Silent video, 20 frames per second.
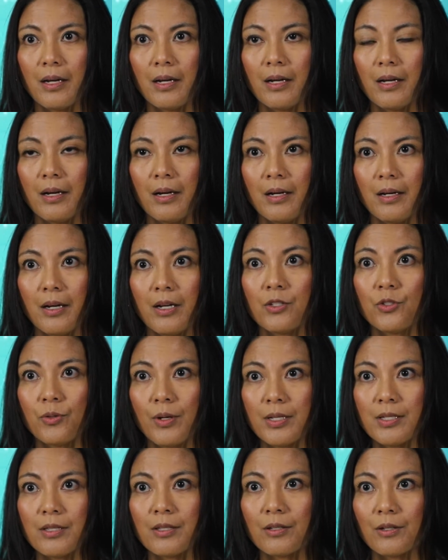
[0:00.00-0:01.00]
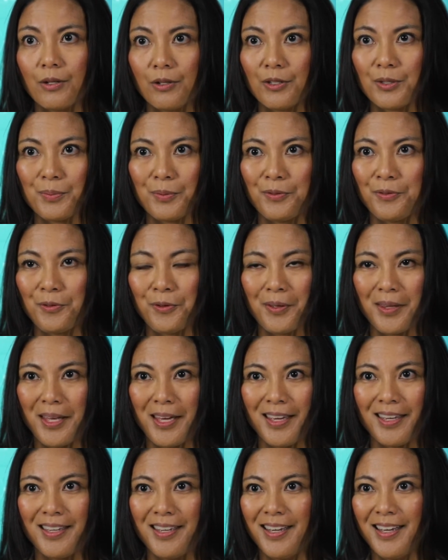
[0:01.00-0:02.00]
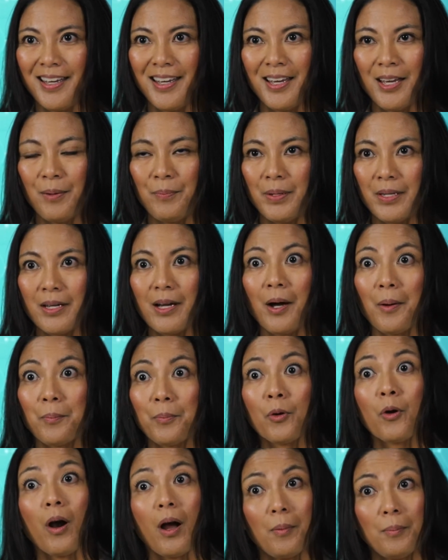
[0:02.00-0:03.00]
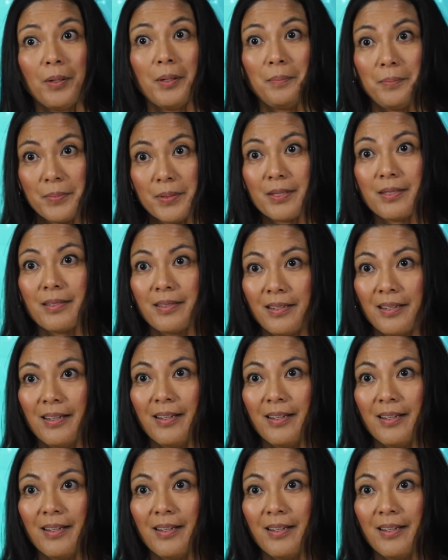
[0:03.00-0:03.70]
address the goals before they become problems,